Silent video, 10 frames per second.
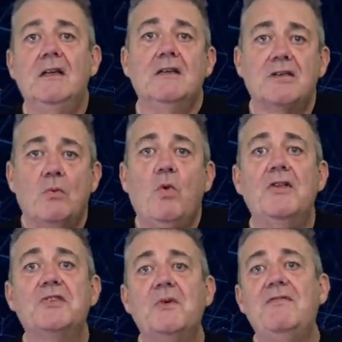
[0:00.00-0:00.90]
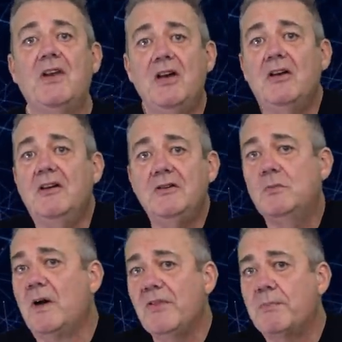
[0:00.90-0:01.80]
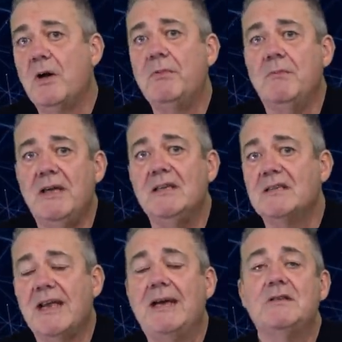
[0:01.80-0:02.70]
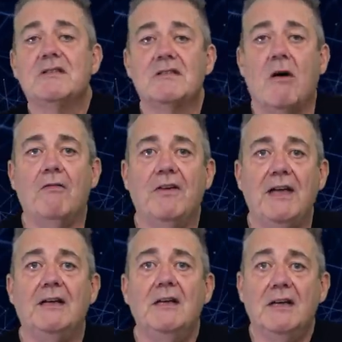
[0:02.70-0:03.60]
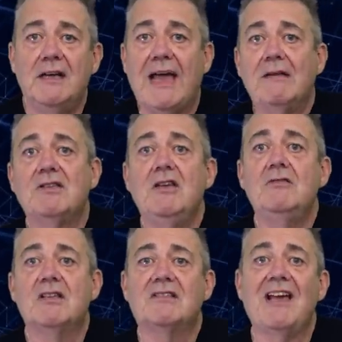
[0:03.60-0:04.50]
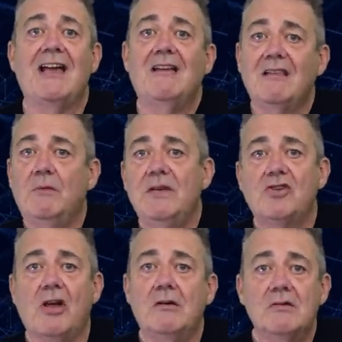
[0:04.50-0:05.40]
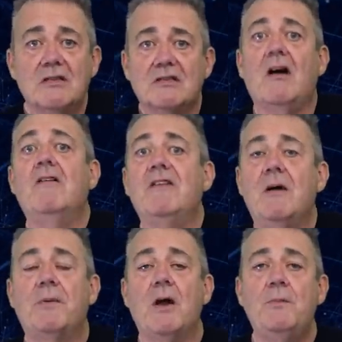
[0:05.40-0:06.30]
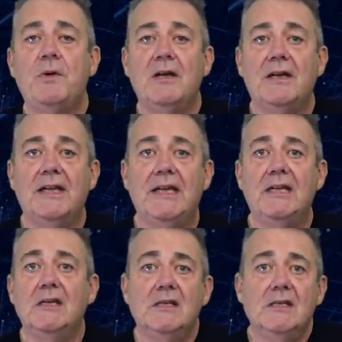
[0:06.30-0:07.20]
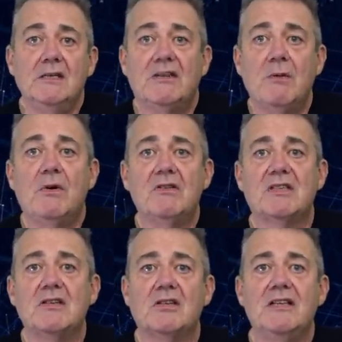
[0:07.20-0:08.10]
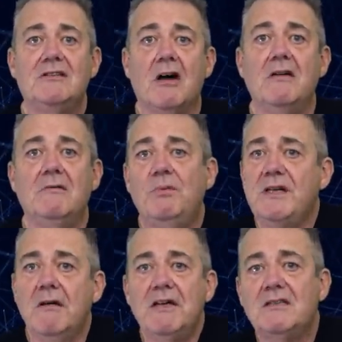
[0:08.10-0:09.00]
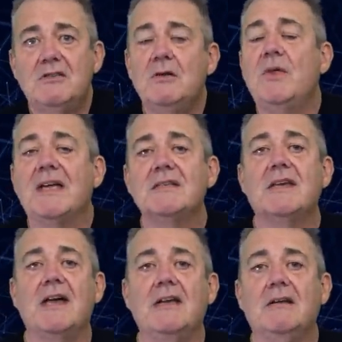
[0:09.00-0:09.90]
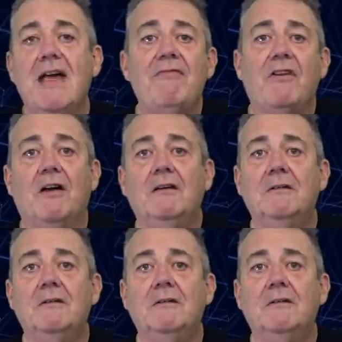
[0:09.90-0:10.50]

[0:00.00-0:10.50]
So once we've learned what the problem is and how to solve it, and how to use the tech that we chose to solve it appropriately, then we're essentially done. We don't need to do that again, ever.